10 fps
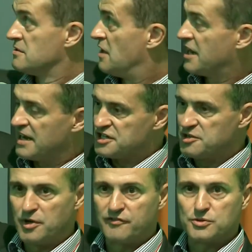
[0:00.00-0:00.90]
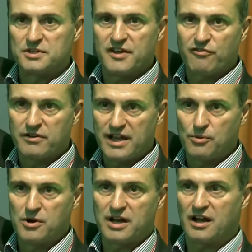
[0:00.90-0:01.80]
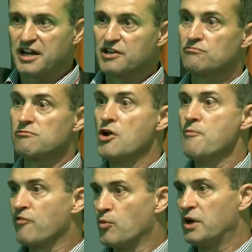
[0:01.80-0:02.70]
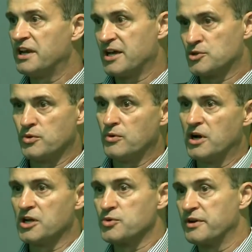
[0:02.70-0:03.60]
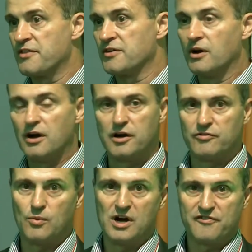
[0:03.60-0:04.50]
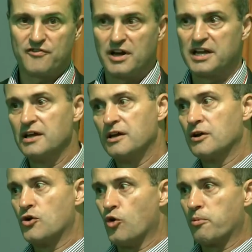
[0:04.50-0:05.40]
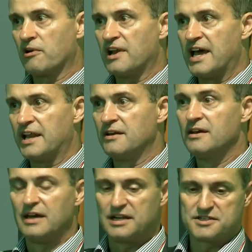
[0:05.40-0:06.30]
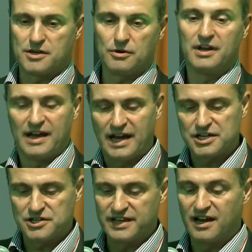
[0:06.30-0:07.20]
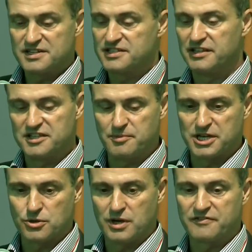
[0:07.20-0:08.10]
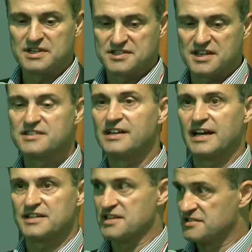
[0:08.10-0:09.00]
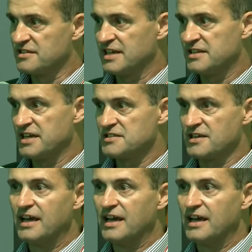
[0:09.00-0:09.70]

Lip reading: I can actually move to a different network. I can roam from one network to another over Wi-Fi, corporate LAN, and so on. Actually, I still need to make sure I have consistent access to that data.